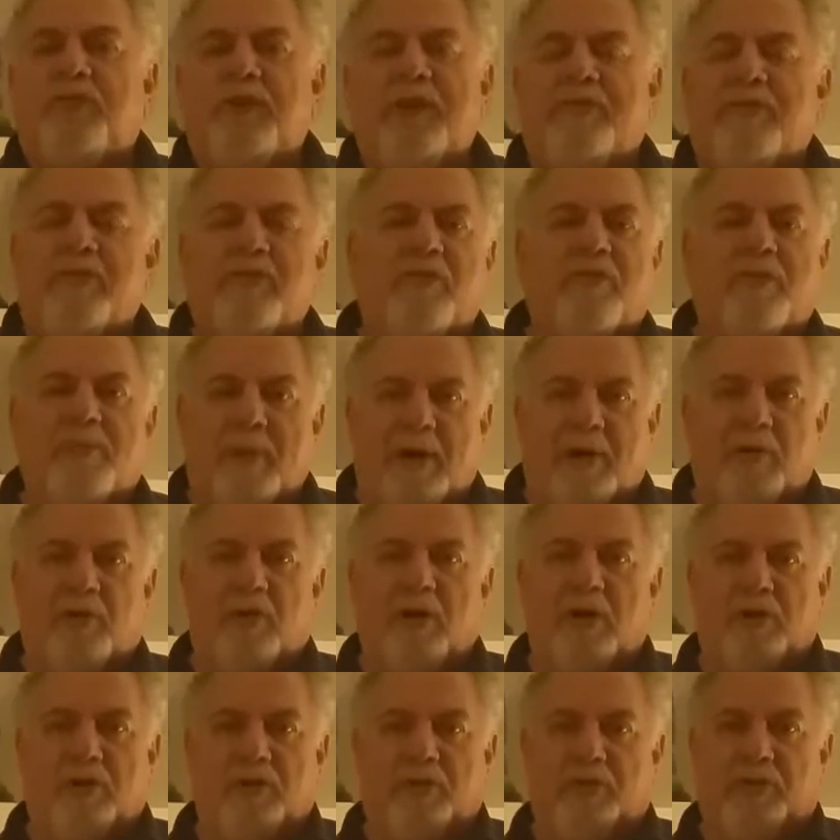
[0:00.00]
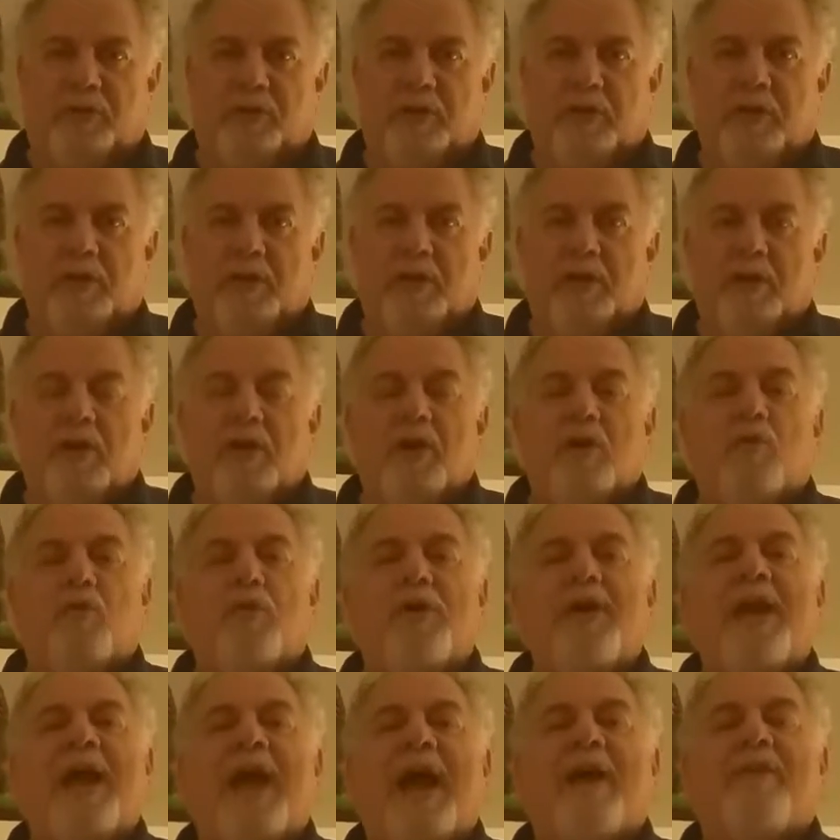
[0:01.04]
different from our own,
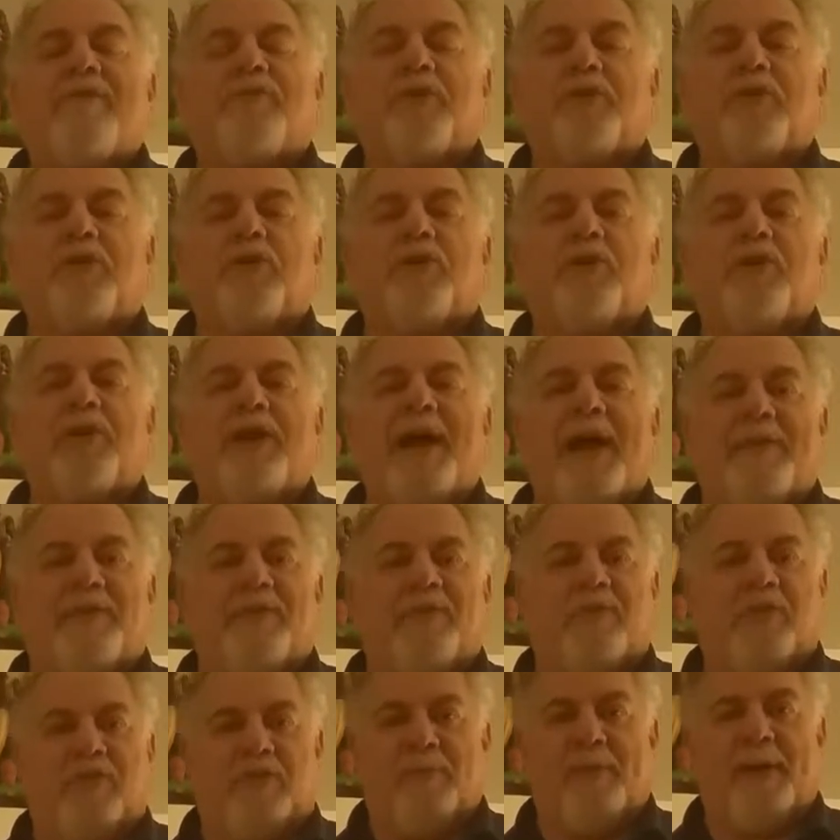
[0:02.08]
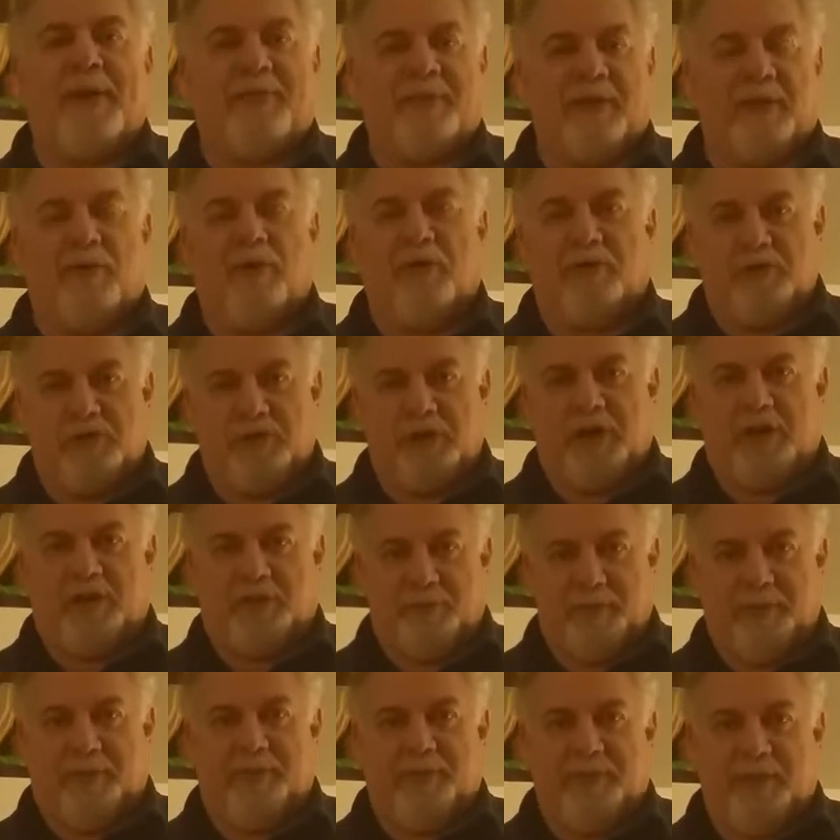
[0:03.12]
we have to learn how to suspend our own
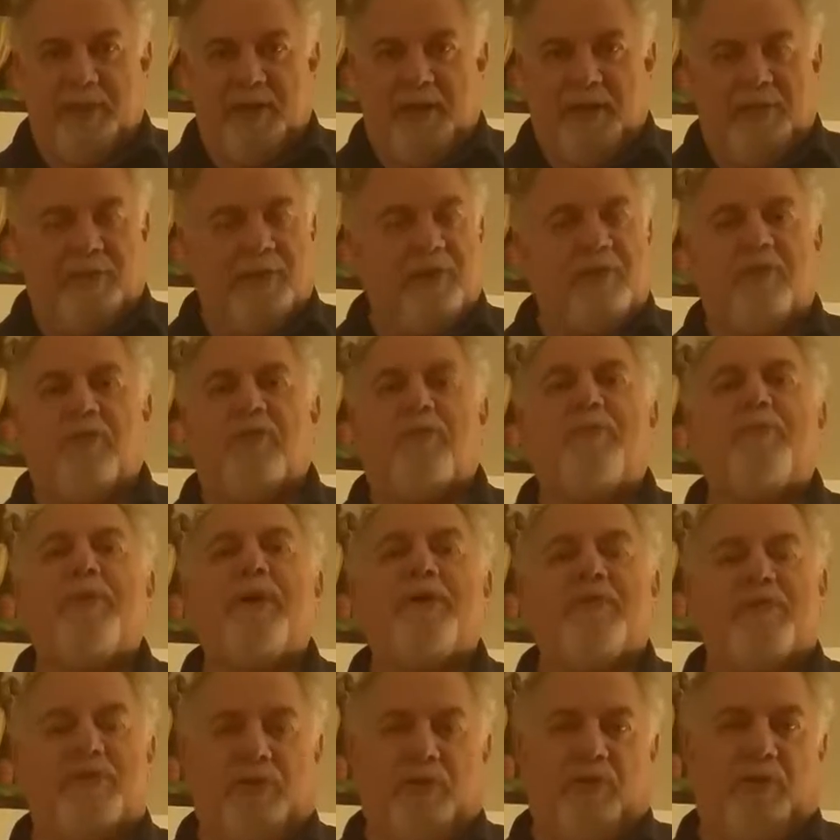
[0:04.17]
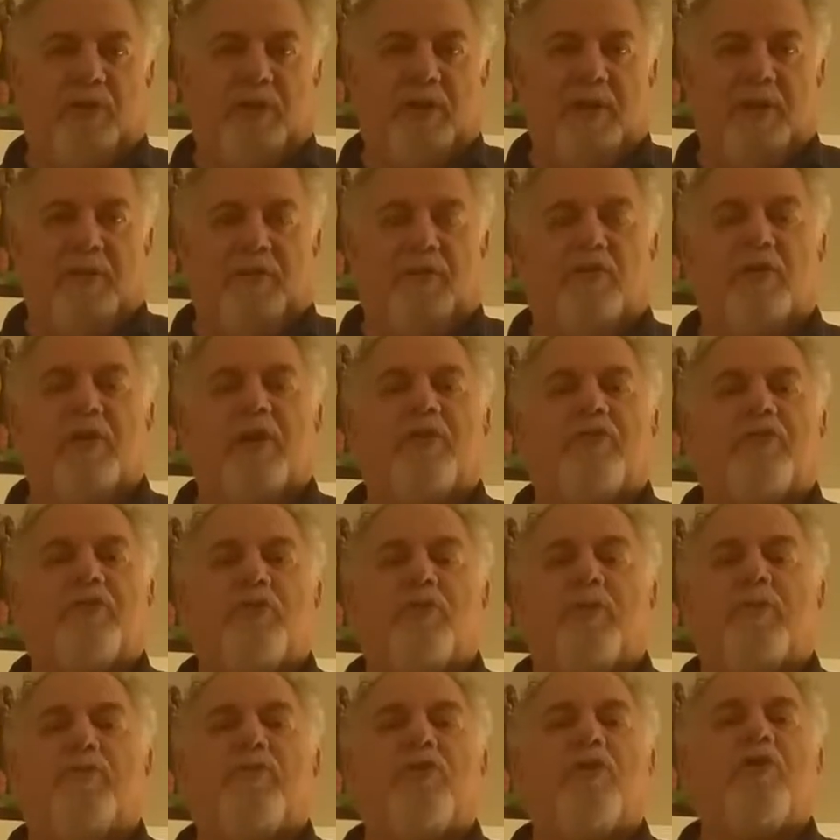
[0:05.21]
judgment. This is pivotal for us
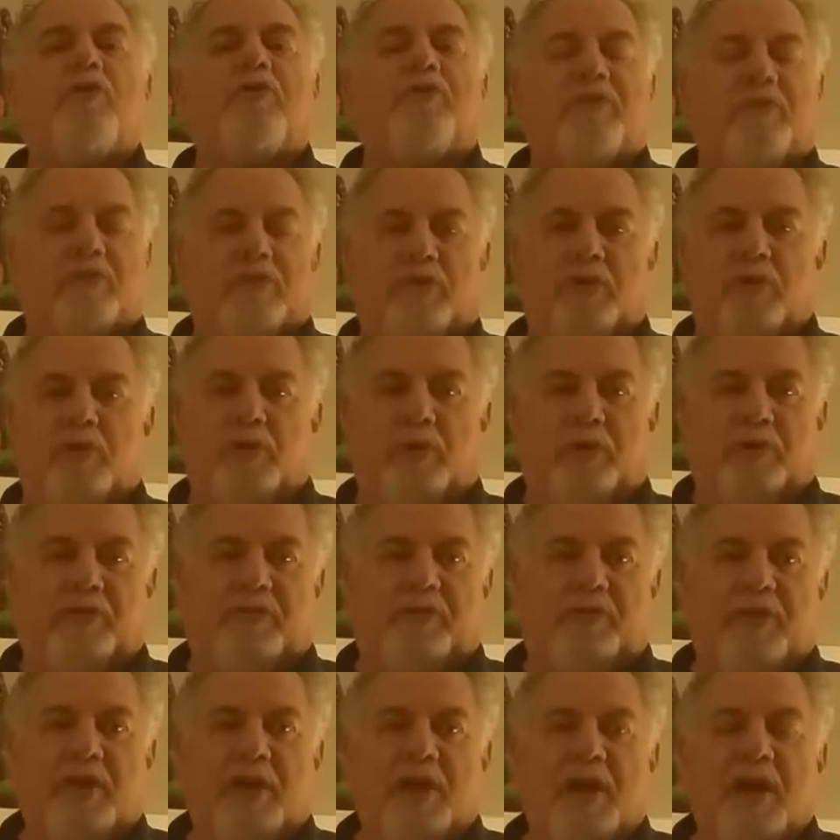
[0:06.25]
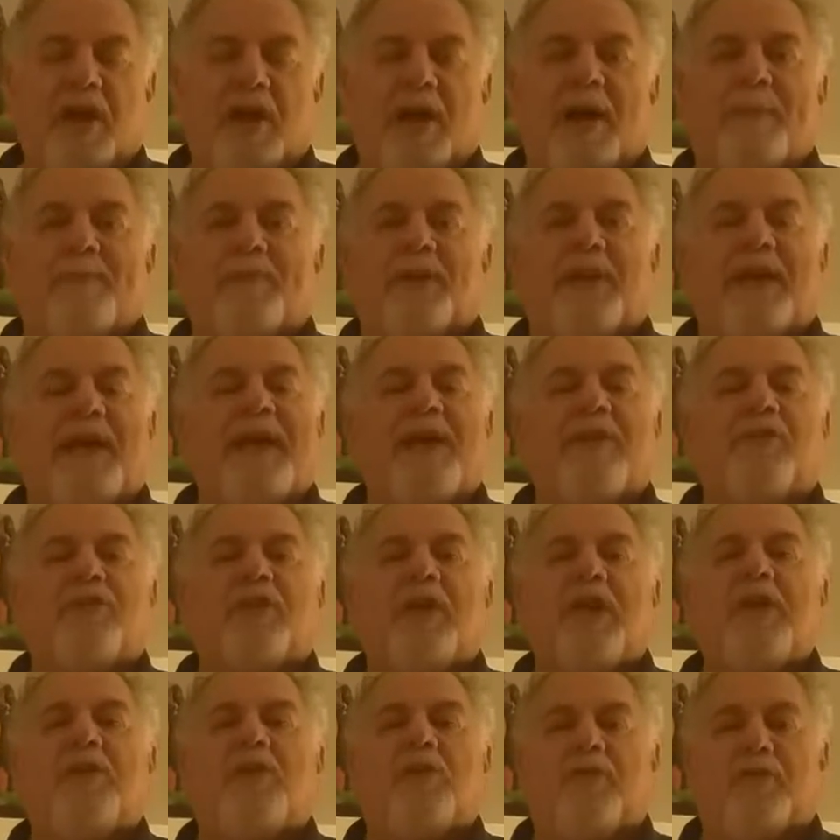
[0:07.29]
to approach this course. I'm going to ask
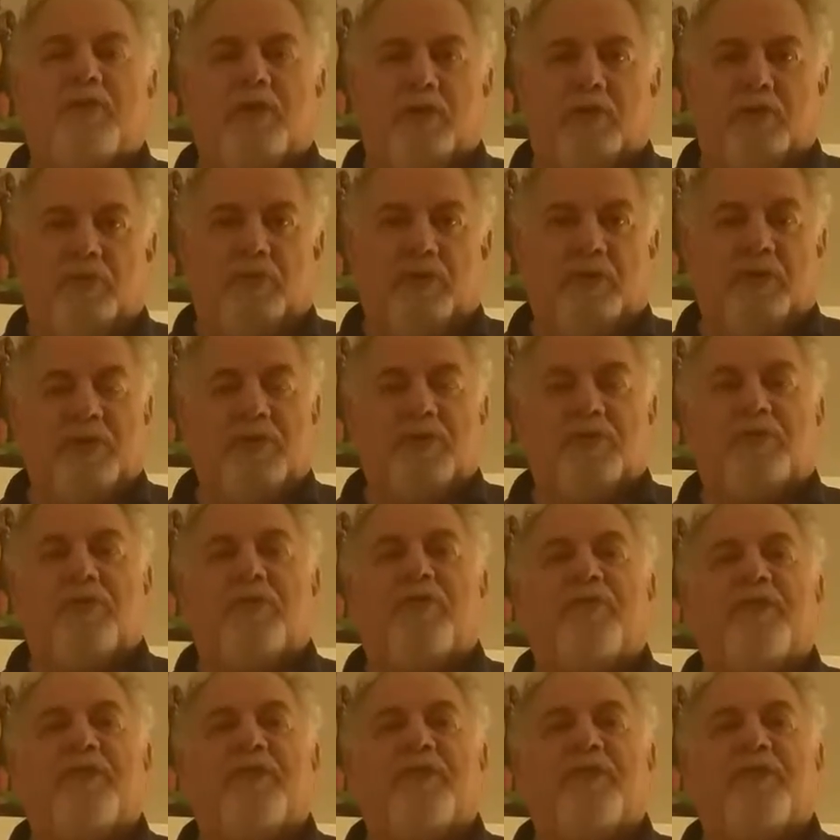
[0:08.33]
each of you to